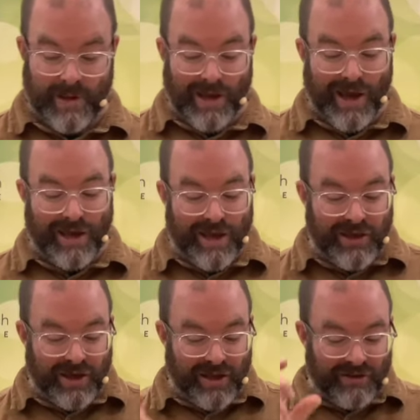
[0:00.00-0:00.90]
And, and
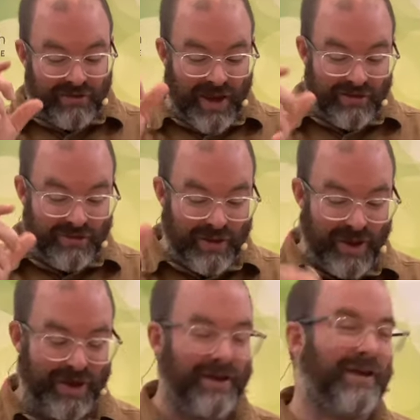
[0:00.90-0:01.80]
you can sense
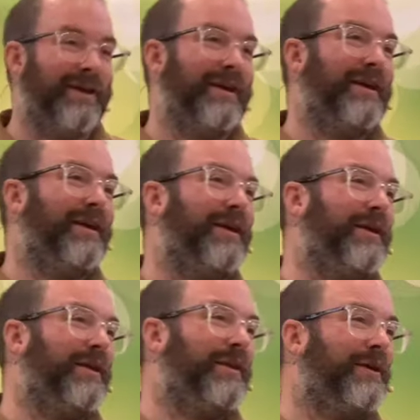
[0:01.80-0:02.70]
the,
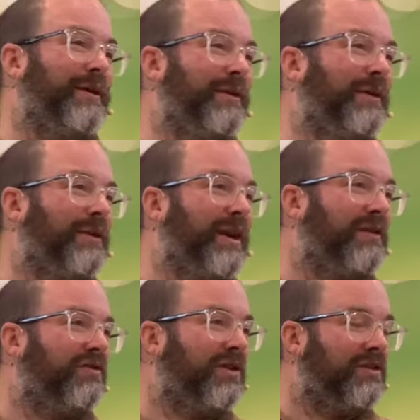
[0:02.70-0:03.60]
the, the, kind
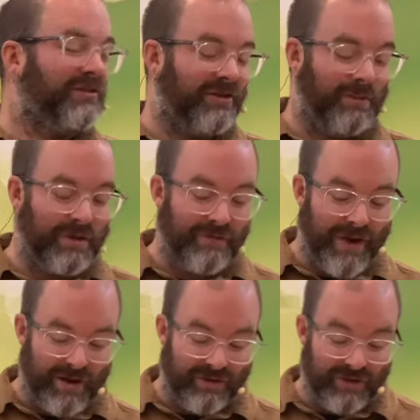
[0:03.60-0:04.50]
of criticism in the
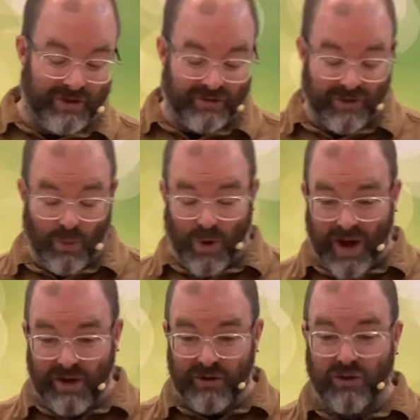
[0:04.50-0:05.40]
Pharisees saying,
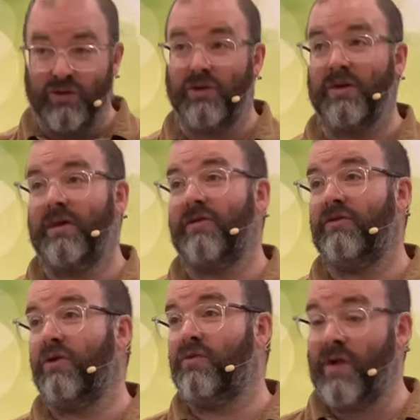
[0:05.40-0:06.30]
Why are you doing this? It's
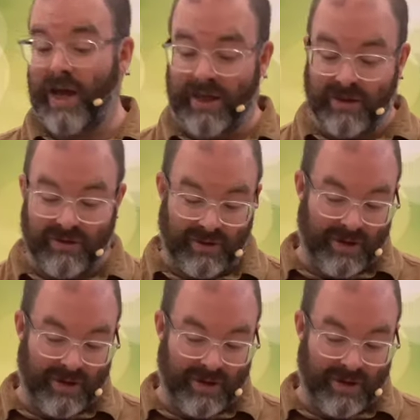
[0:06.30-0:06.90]
not right.